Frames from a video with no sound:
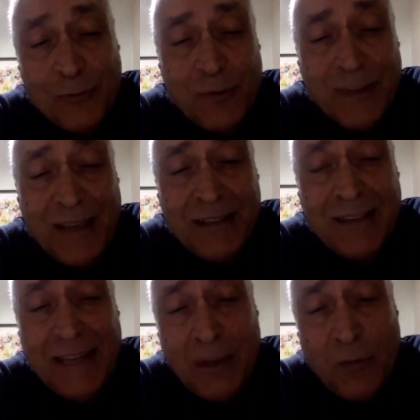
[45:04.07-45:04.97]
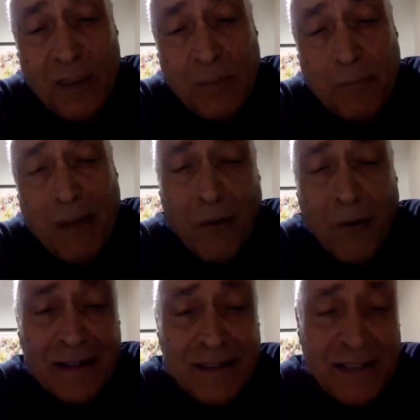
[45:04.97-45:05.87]
they deal with
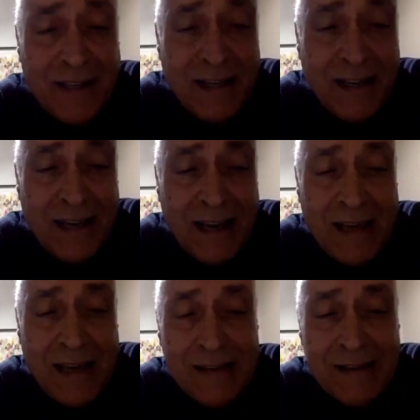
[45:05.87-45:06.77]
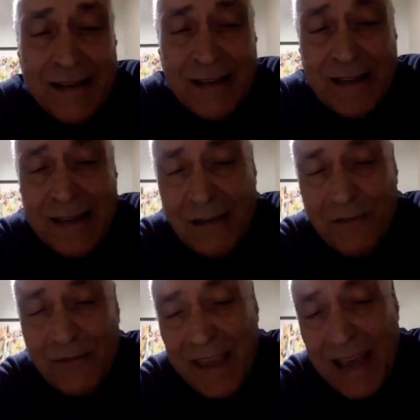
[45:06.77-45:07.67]
power, if
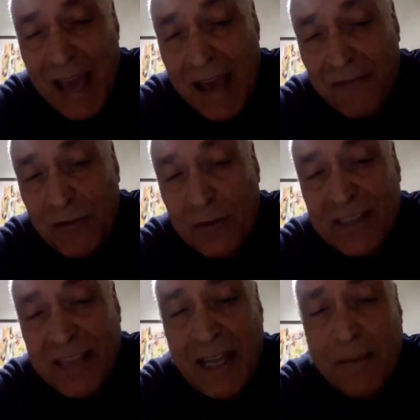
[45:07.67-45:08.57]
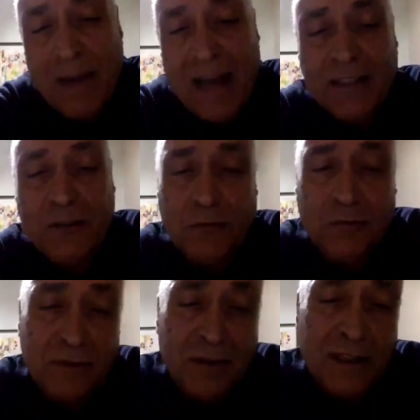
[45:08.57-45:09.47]
they have the same attitude,